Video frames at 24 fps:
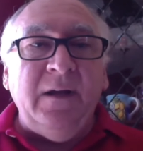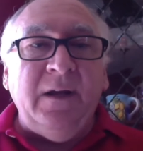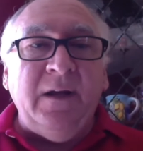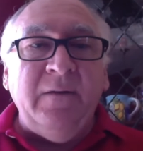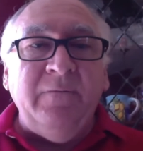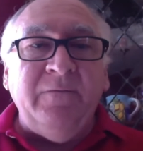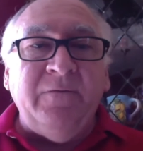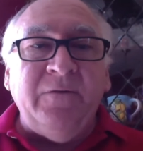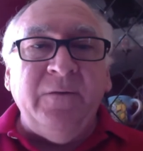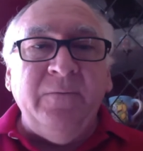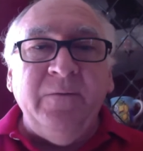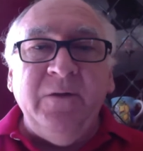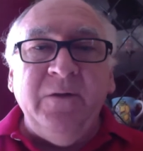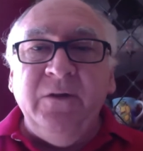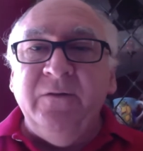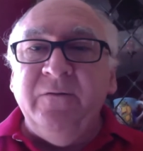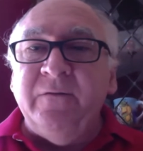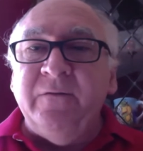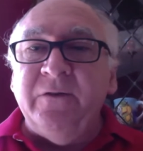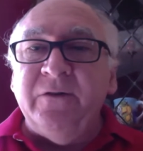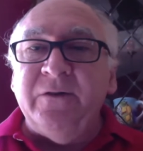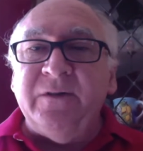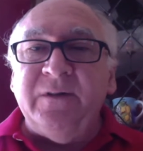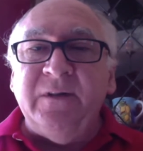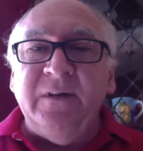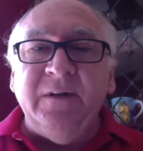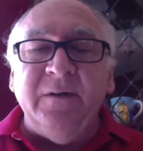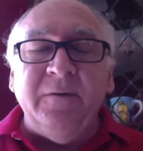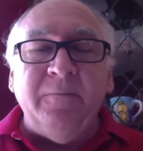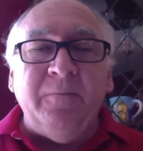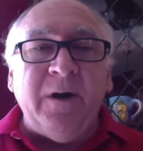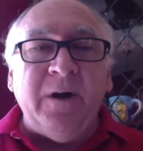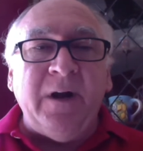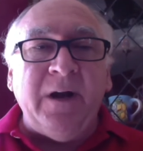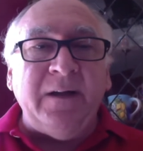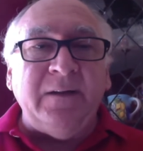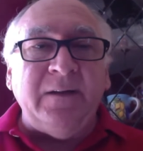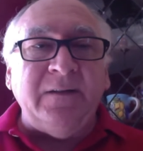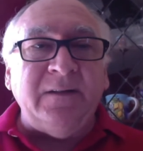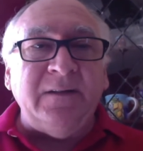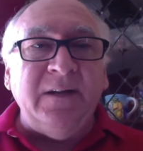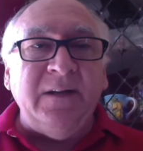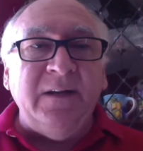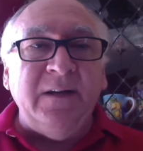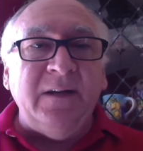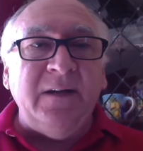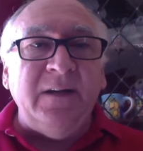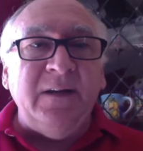I'm from the University of
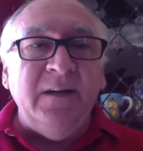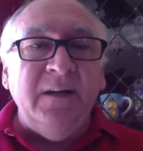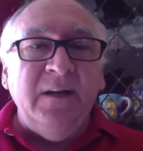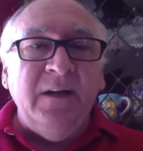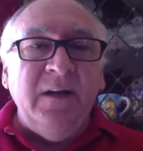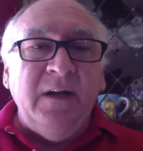Nebraska.